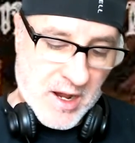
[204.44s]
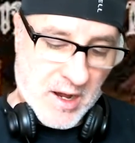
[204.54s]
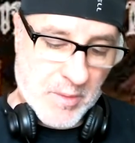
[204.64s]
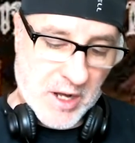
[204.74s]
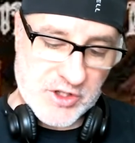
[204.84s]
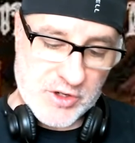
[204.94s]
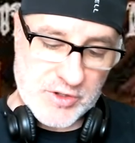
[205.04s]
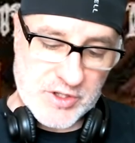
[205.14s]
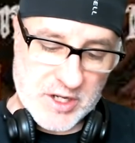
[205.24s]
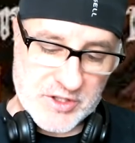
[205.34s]

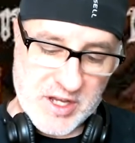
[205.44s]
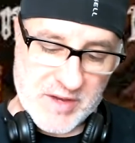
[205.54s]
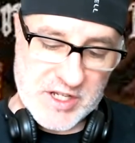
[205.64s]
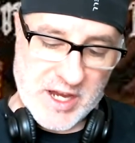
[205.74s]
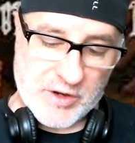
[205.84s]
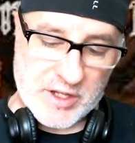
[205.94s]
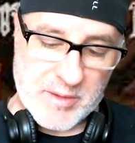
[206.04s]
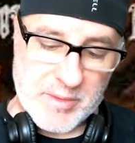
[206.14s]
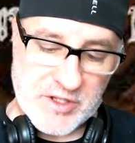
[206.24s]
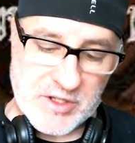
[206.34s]
Monsters save is
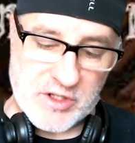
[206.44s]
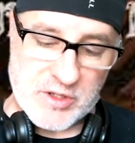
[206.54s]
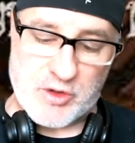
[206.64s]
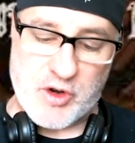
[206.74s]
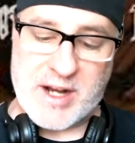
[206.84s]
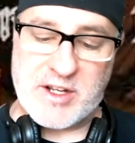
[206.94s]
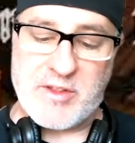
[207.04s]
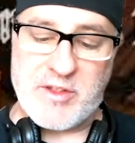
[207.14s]
calculated by subtracting